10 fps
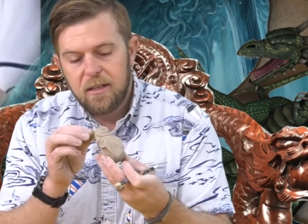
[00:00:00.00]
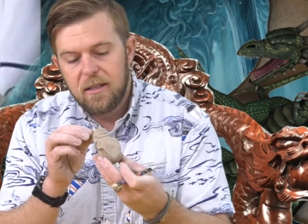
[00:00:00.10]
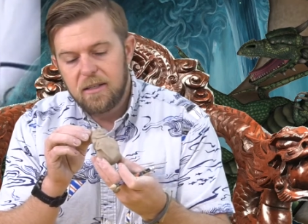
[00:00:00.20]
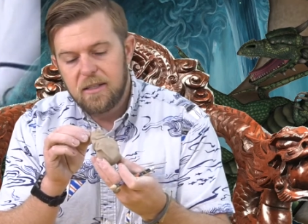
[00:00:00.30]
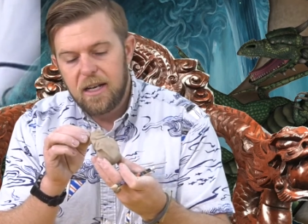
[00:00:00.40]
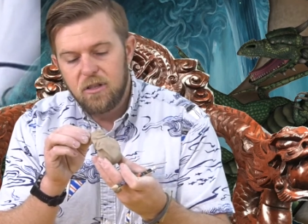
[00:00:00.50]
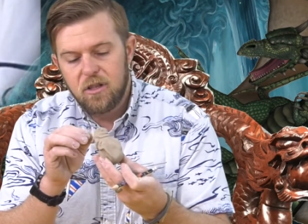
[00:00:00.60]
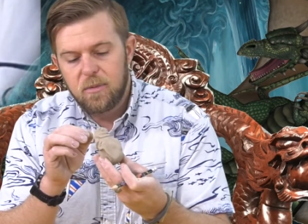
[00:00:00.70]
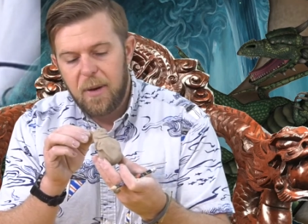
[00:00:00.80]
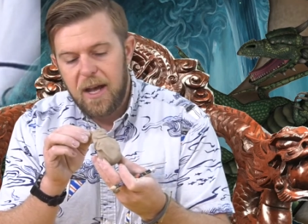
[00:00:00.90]
It's not
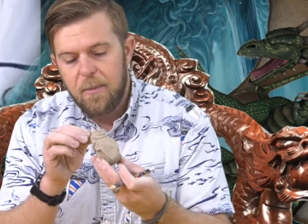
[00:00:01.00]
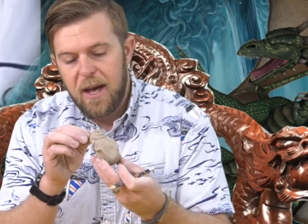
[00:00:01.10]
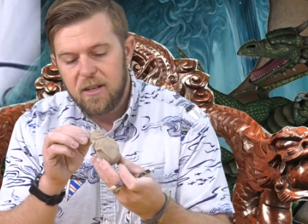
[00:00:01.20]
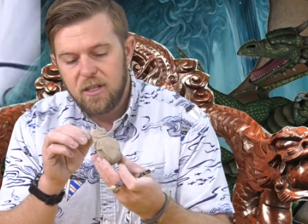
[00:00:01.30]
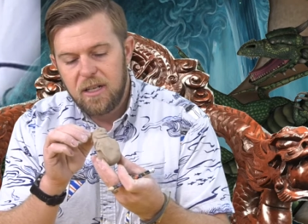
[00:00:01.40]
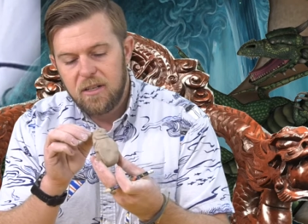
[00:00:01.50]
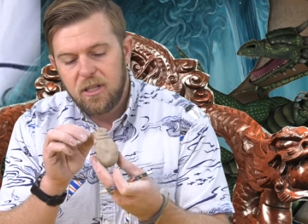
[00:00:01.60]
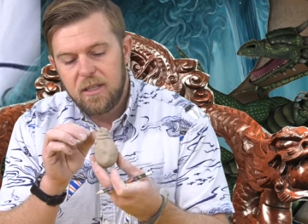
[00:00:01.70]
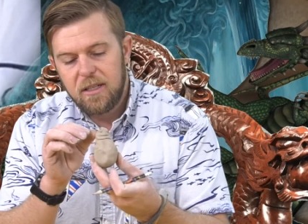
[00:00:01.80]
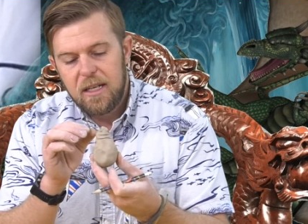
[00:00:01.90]
just my imagination.